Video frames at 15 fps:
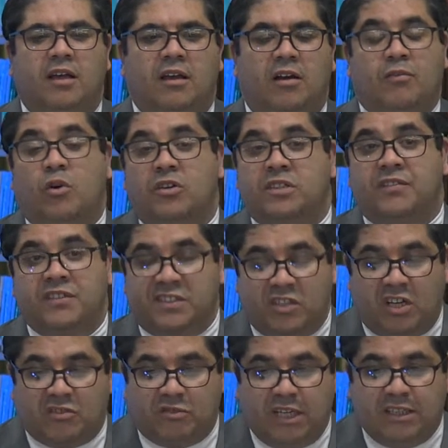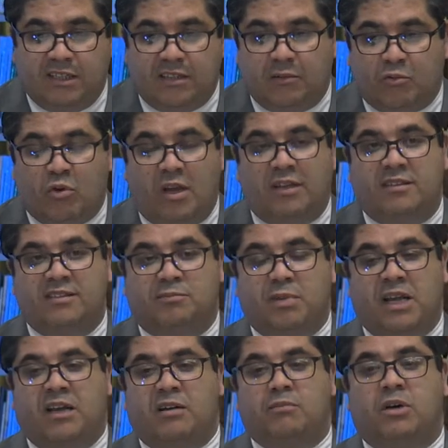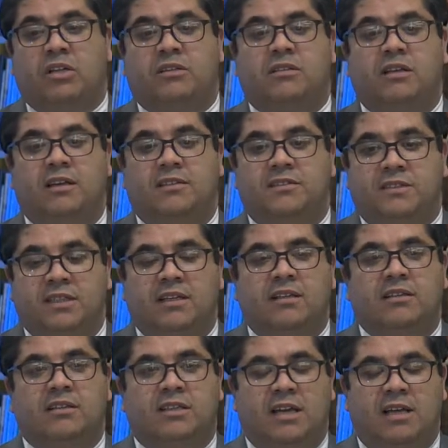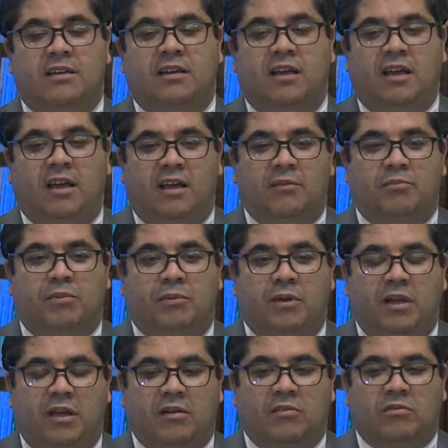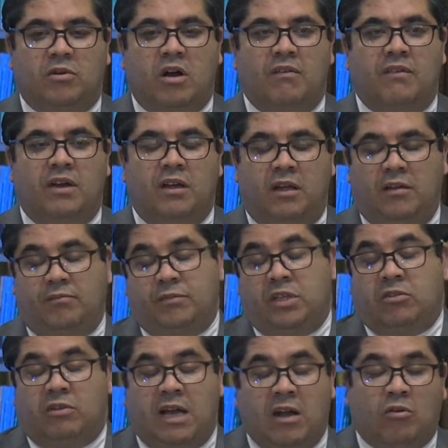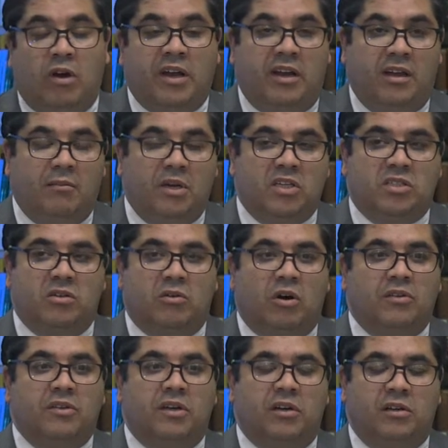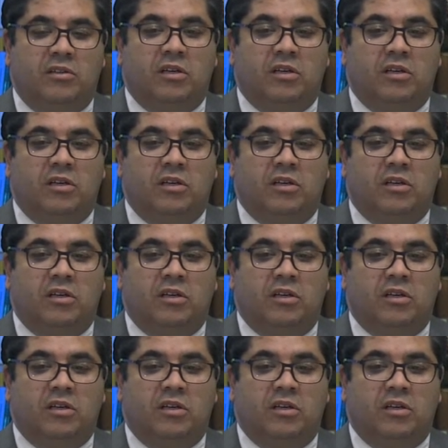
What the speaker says: Of course, if it's not rainy, the quality is better, but still can acquire image under the